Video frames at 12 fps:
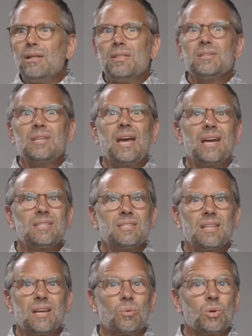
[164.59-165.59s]
This hex
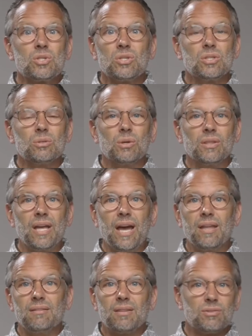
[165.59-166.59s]
thing wasn't doing that.